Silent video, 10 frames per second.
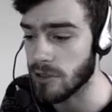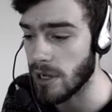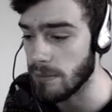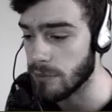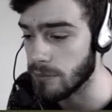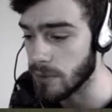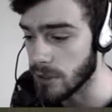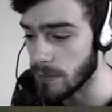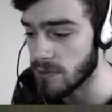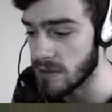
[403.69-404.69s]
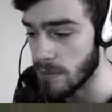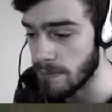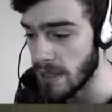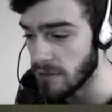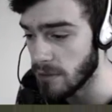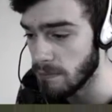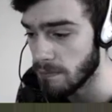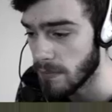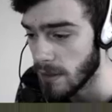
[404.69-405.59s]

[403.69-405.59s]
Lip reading: time to build up some momentum.